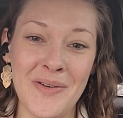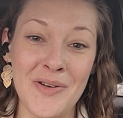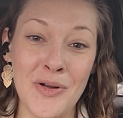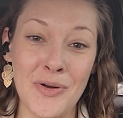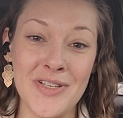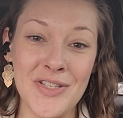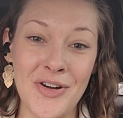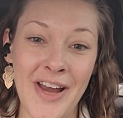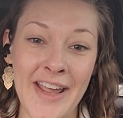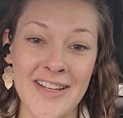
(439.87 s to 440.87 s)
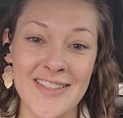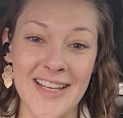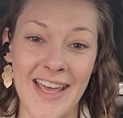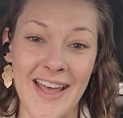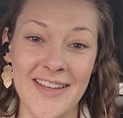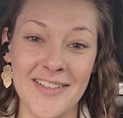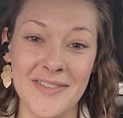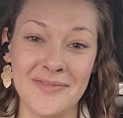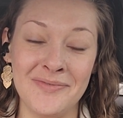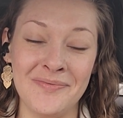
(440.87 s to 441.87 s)
Notice your hands
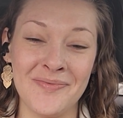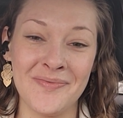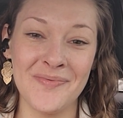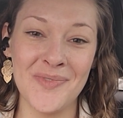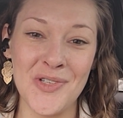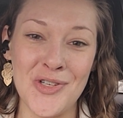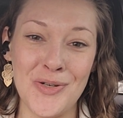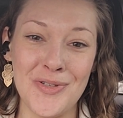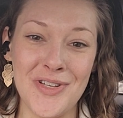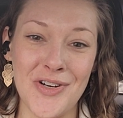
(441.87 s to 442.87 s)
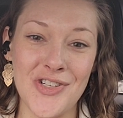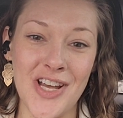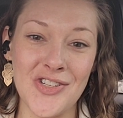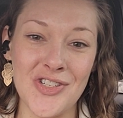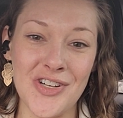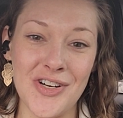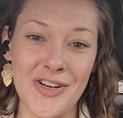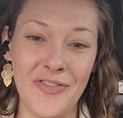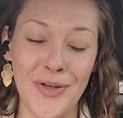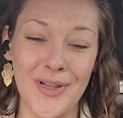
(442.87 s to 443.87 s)
again. Choose your gesture
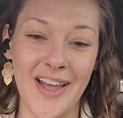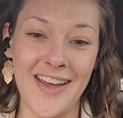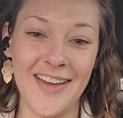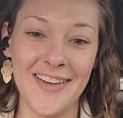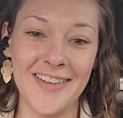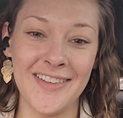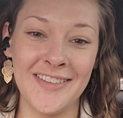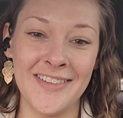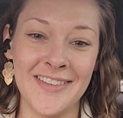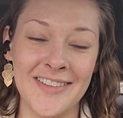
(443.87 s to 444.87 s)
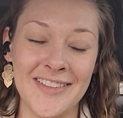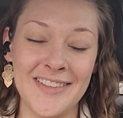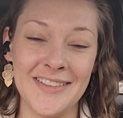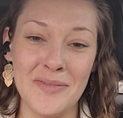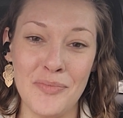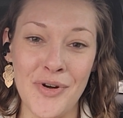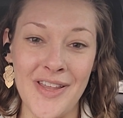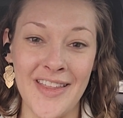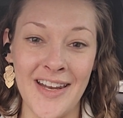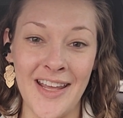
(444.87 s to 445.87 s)
if you'd like.
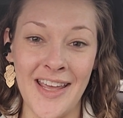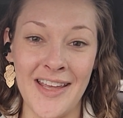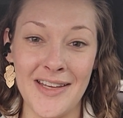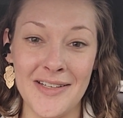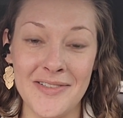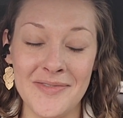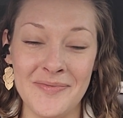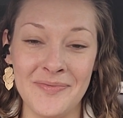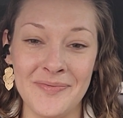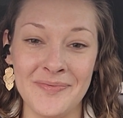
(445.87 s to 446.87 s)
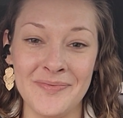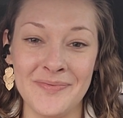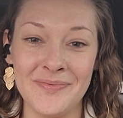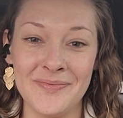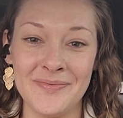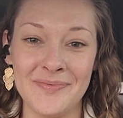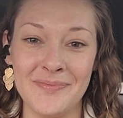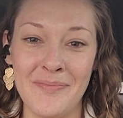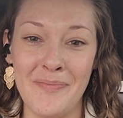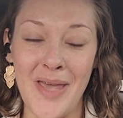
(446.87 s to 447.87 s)
Breathe in again,
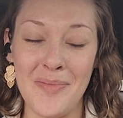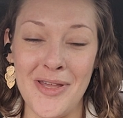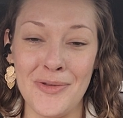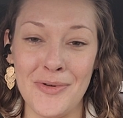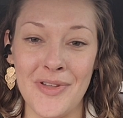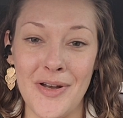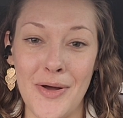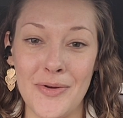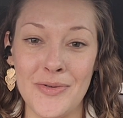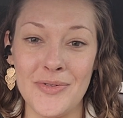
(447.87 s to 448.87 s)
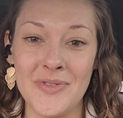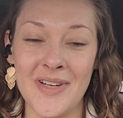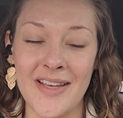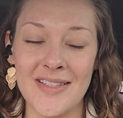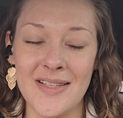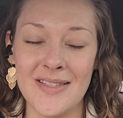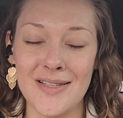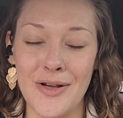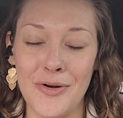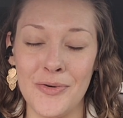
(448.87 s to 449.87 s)
maybe through the nose, nice and
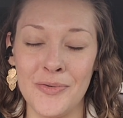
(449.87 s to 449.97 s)
slow.